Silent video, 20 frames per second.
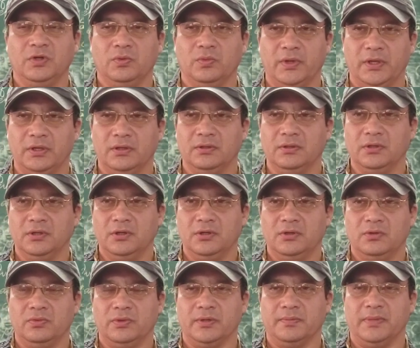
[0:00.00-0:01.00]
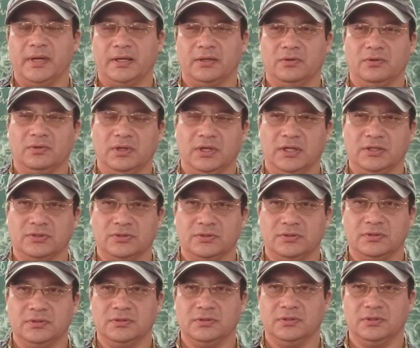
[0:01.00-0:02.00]
when we are back to class
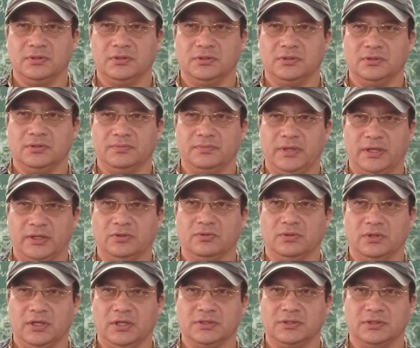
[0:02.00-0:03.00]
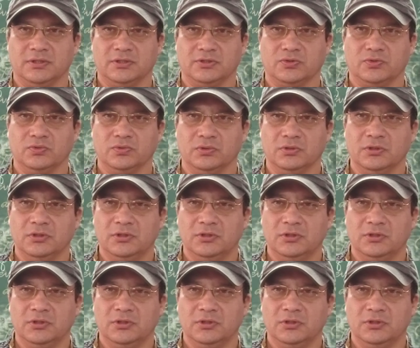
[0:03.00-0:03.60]
in the school.